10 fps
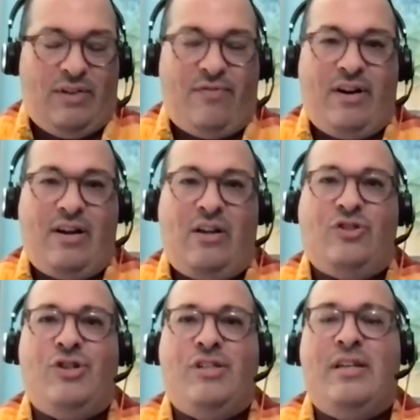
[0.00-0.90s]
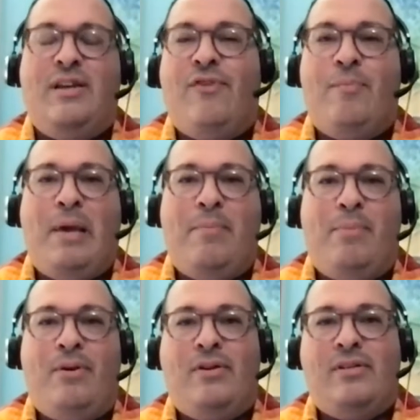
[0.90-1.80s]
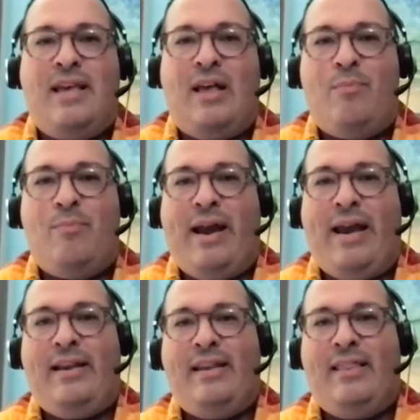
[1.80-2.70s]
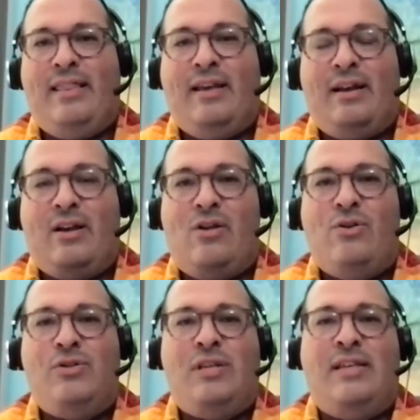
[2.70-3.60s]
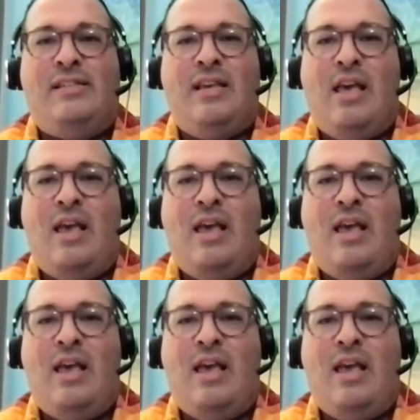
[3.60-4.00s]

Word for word: different cultures and different people celebrate the closeness